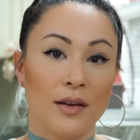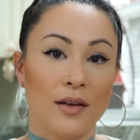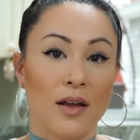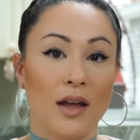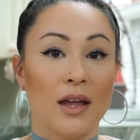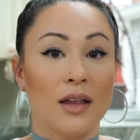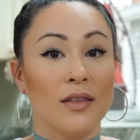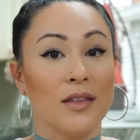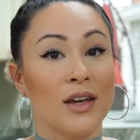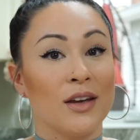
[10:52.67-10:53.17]

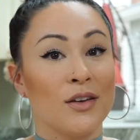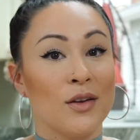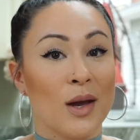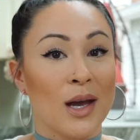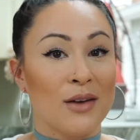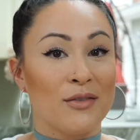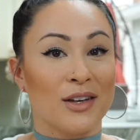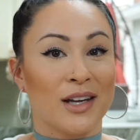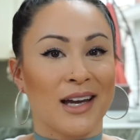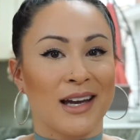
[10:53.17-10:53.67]
And there you
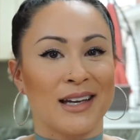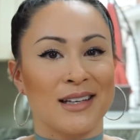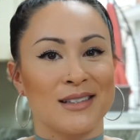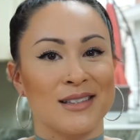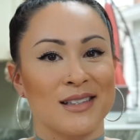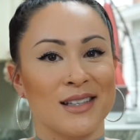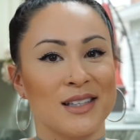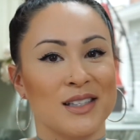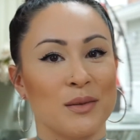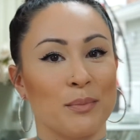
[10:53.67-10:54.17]
have it, guys.
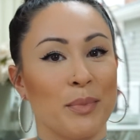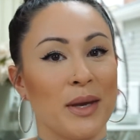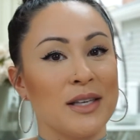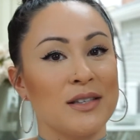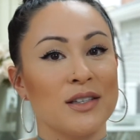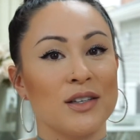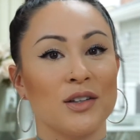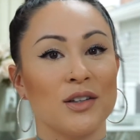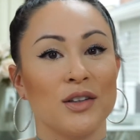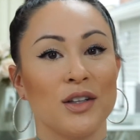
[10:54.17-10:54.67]
It's a
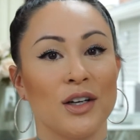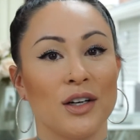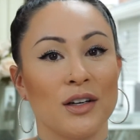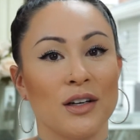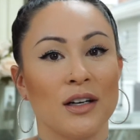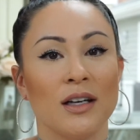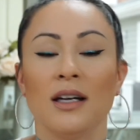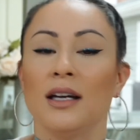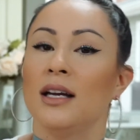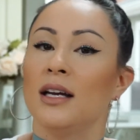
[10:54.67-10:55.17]
basic look
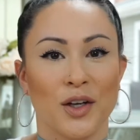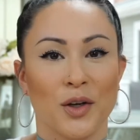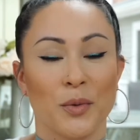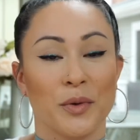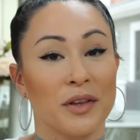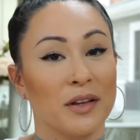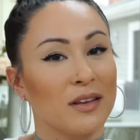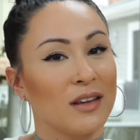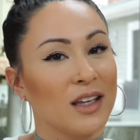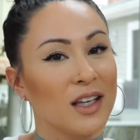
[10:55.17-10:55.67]

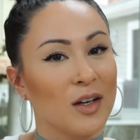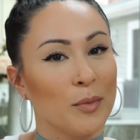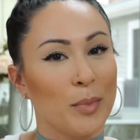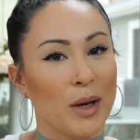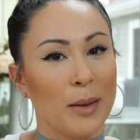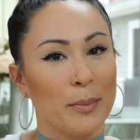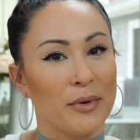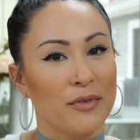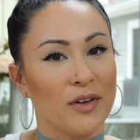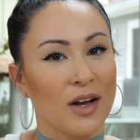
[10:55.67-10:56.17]
with a little
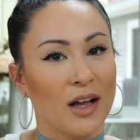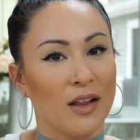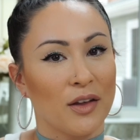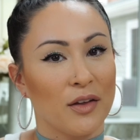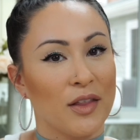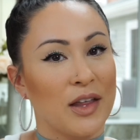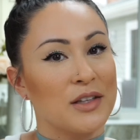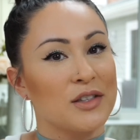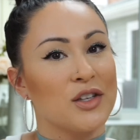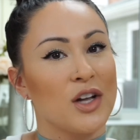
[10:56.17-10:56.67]
pop of color
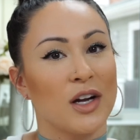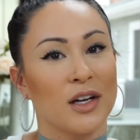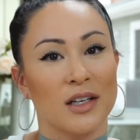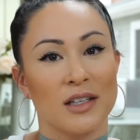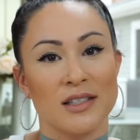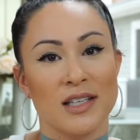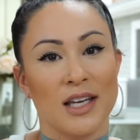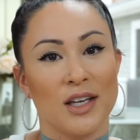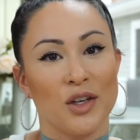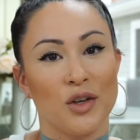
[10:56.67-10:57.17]
that's not going
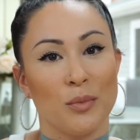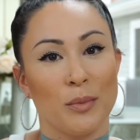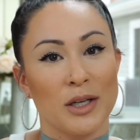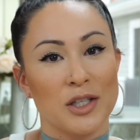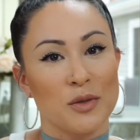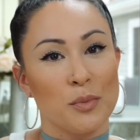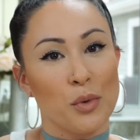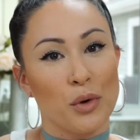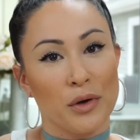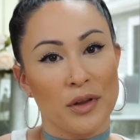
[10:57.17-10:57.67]
to take you
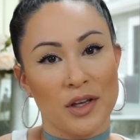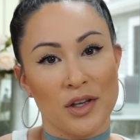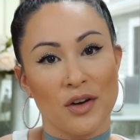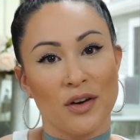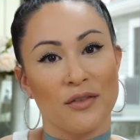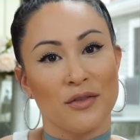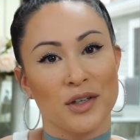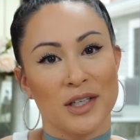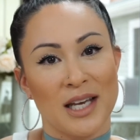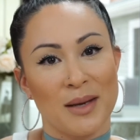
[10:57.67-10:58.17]
much more than your
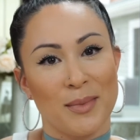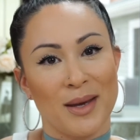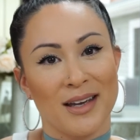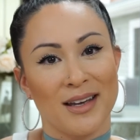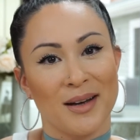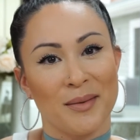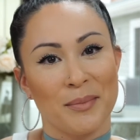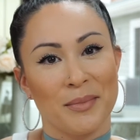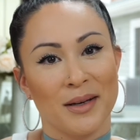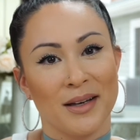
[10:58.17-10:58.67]
everyday
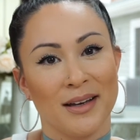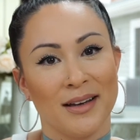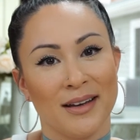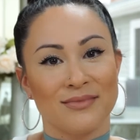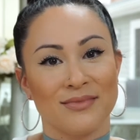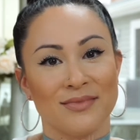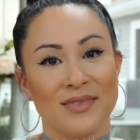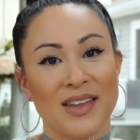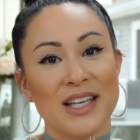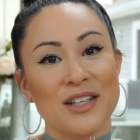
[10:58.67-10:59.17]
makeup.
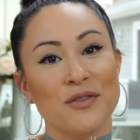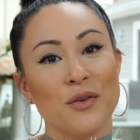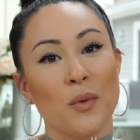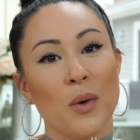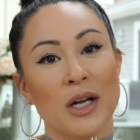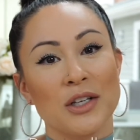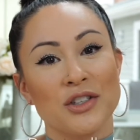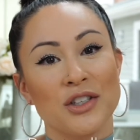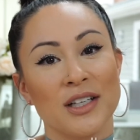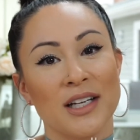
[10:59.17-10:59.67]
Thanks for
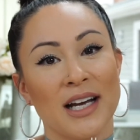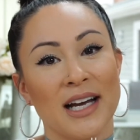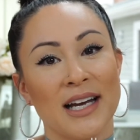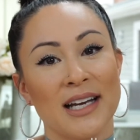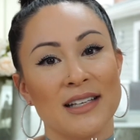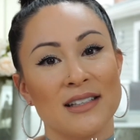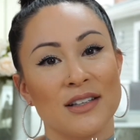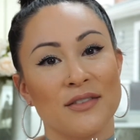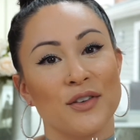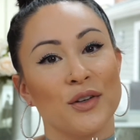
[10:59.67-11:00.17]
watching,
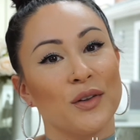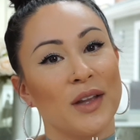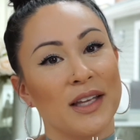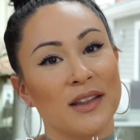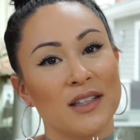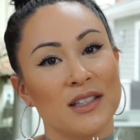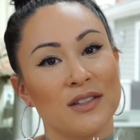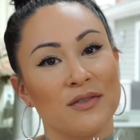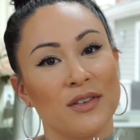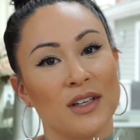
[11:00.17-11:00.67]
guys. If you like
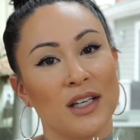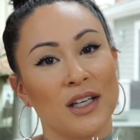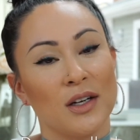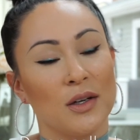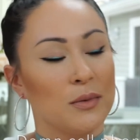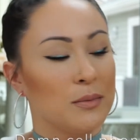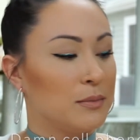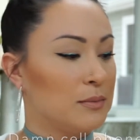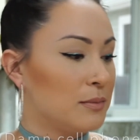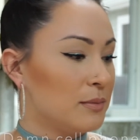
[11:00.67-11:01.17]
this video,